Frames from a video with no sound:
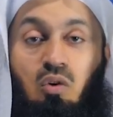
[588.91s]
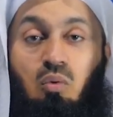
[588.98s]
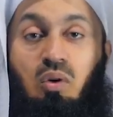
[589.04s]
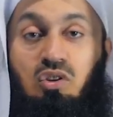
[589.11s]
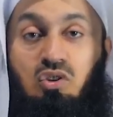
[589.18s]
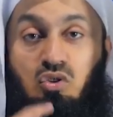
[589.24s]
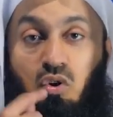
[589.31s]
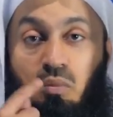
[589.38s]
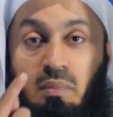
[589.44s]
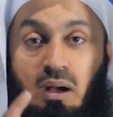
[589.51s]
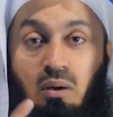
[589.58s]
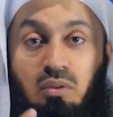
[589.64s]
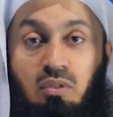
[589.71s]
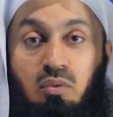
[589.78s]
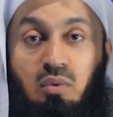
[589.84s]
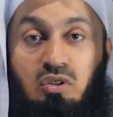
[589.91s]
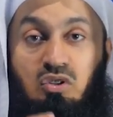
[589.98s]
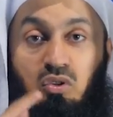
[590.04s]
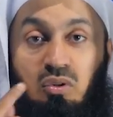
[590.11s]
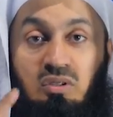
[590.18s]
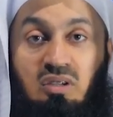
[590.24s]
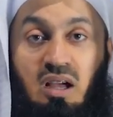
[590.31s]
Watch your mouth,
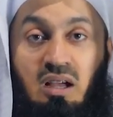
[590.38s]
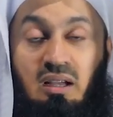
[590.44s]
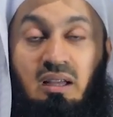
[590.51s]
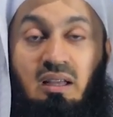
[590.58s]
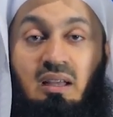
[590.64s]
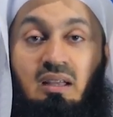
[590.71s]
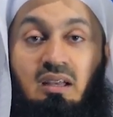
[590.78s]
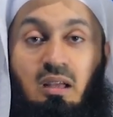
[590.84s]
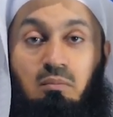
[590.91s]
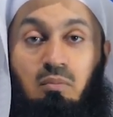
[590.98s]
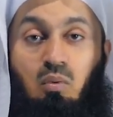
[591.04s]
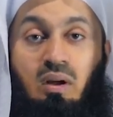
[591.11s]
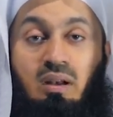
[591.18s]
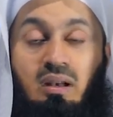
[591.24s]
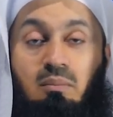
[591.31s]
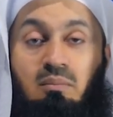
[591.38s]
watch your tongue, number one.